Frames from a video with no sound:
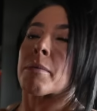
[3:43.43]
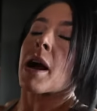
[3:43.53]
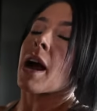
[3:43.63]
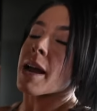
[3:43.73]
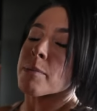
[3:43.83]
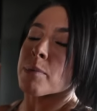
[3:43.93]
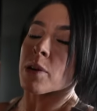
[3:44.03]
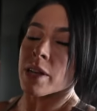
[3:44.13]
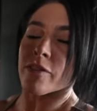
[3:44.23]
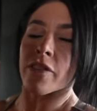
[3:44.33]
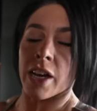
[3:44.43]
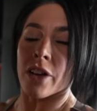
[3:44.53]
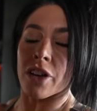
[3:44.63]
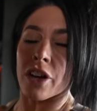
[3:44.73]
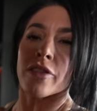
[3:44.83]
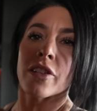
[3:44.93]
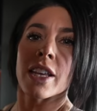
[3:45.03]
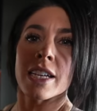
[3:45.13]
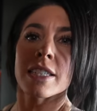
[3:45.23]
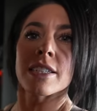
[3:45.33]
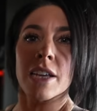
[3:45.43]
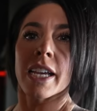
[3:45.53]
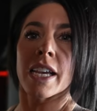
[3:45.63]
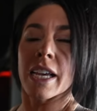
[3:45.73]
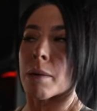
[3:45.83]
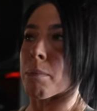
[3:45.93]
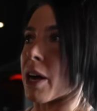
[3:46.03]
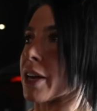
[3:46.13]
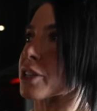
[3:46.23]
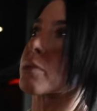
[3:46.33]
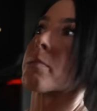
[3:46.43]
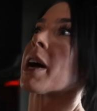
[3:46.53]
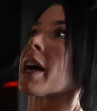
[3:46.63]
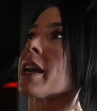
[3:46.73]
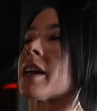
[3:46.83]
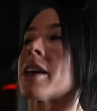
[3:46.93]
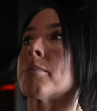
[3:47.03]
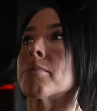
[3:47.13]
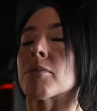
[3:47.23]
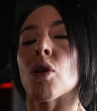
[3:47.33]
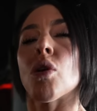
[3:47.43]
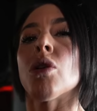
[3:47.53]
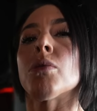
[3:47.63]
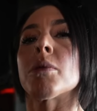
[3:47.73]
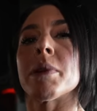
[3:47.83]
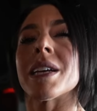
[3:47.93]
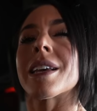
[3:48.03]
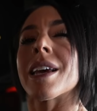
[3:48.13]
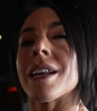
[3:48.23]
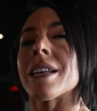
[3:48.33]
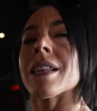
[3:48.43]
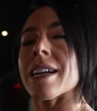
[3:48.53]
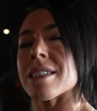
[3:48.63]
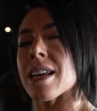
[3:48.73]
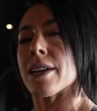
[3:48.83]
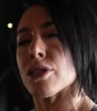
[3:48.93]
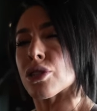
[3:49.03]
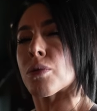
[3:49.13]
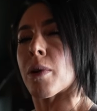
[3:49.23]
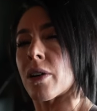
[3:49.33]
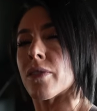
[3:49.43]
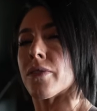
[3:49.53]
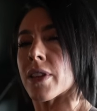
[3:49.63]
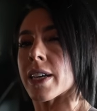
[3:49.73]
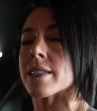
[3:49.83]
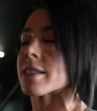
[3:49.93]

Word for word: I put failure for this because I can get a bunch, but goal would be getting like ten to twelve of these.